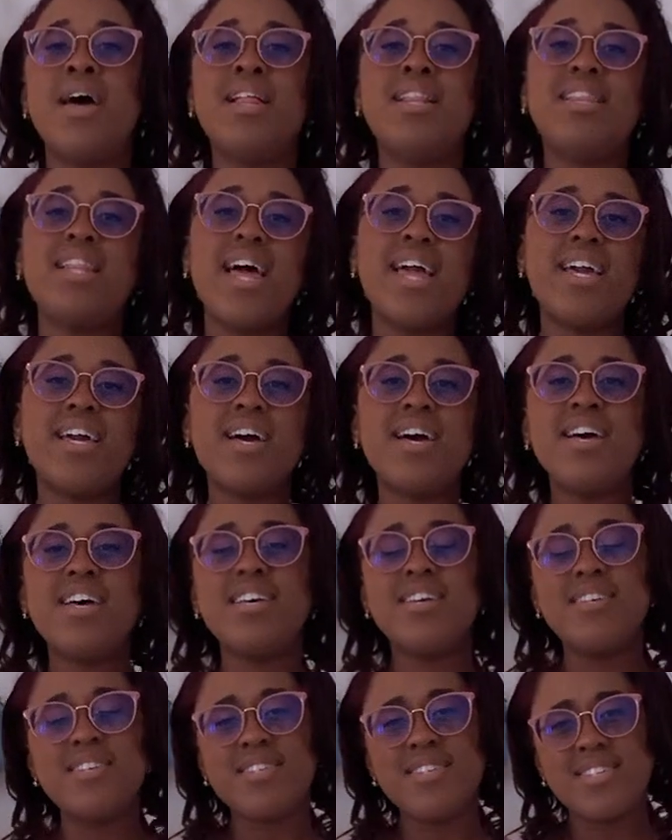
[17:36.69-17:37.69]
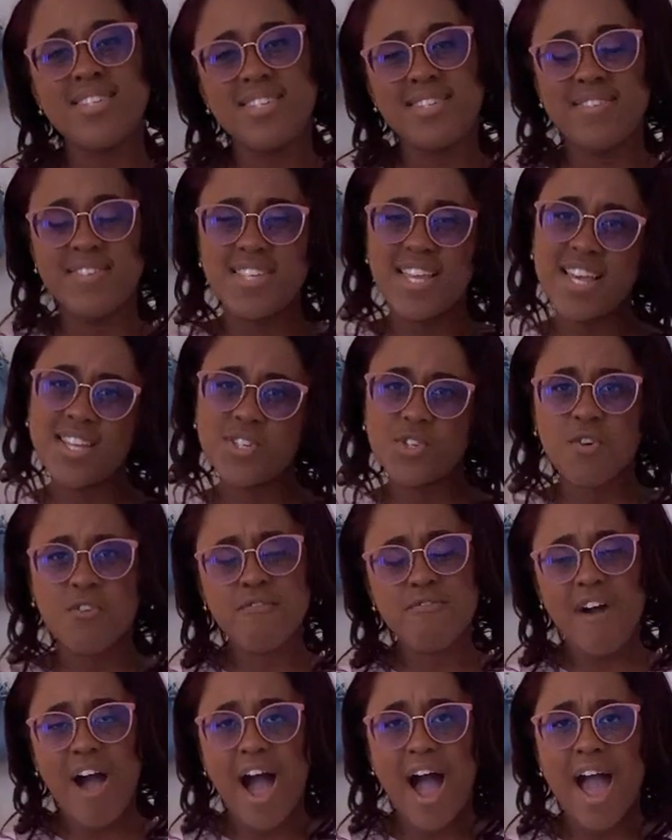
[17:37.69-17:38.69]
like a 6 or
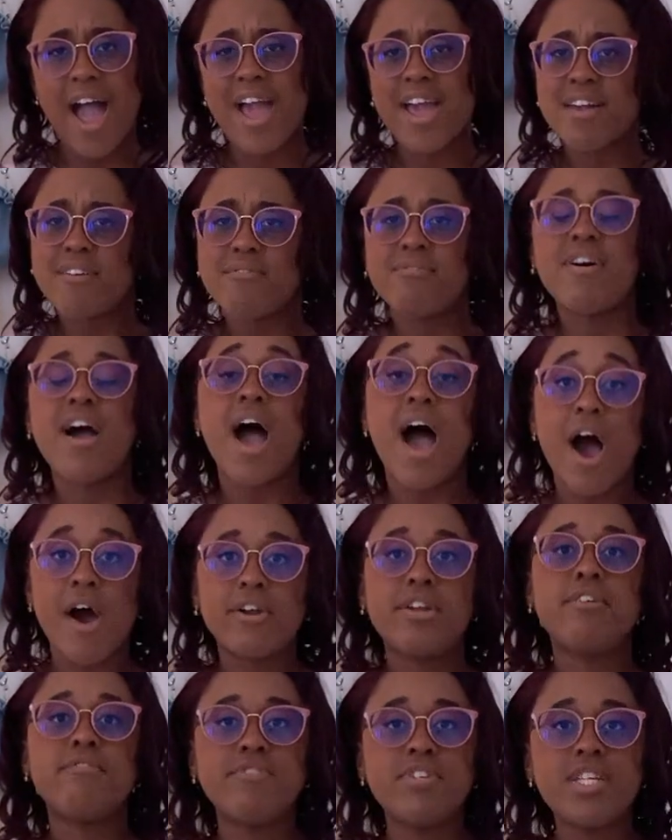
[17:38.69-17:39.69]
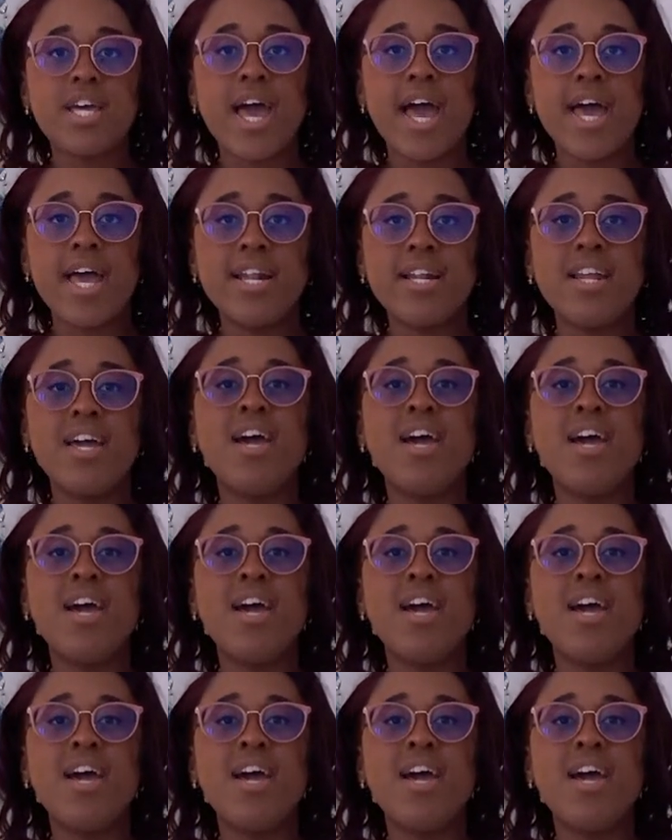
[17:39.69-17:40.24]
5 out of 10,